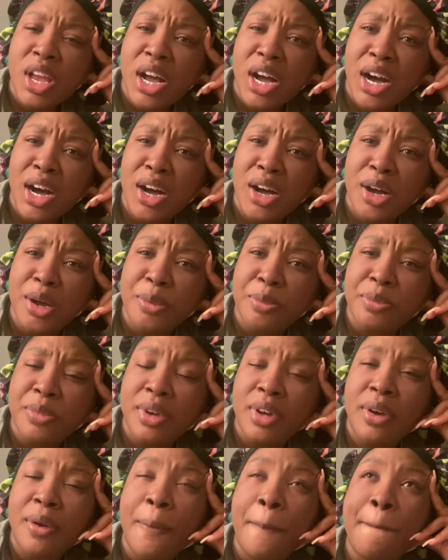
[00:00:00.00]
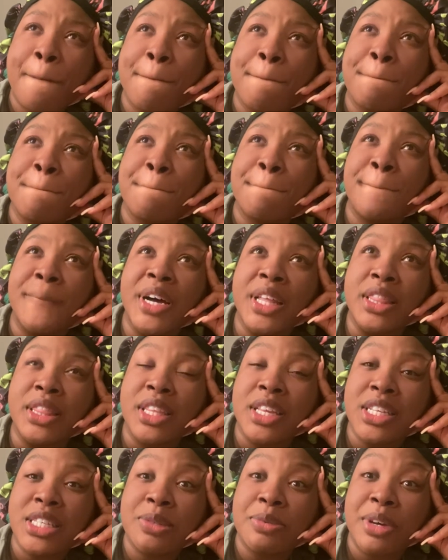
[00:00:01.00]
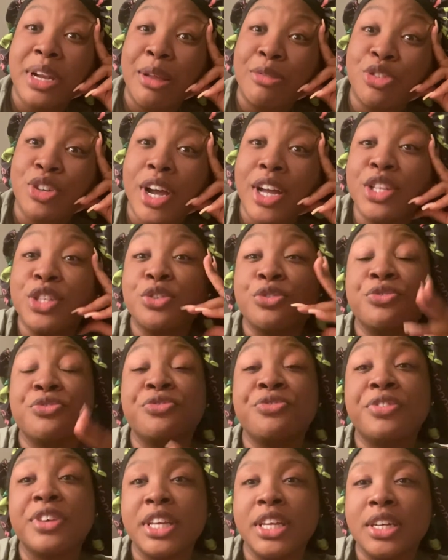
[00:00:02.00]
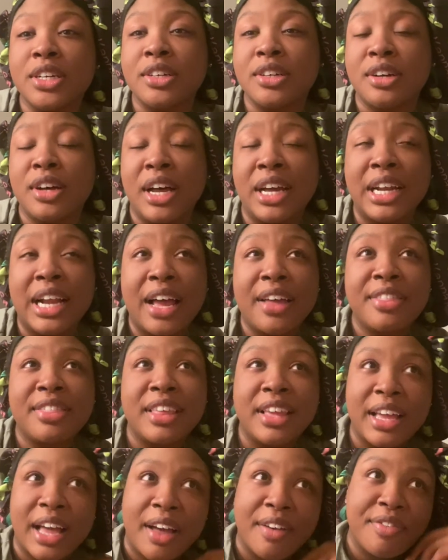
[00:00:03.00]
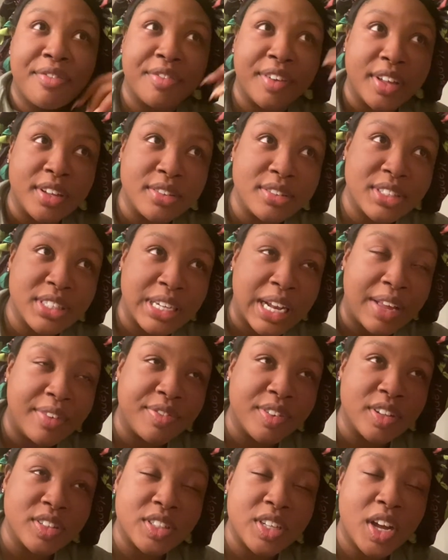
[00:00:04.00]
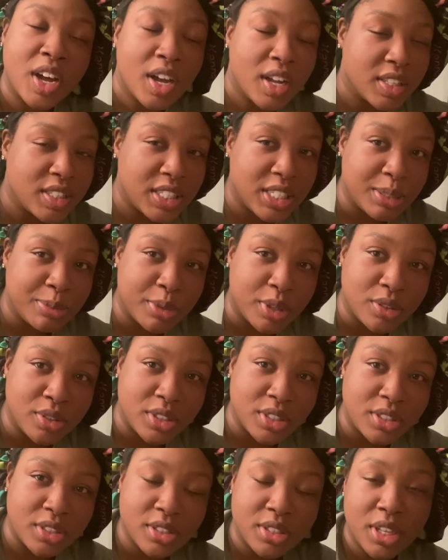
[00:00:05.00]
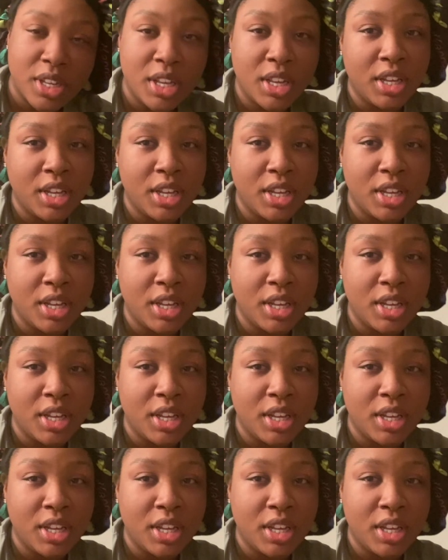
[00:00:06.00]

But this one I'm trying to feel, and I think I felt, and I felt all the emotions.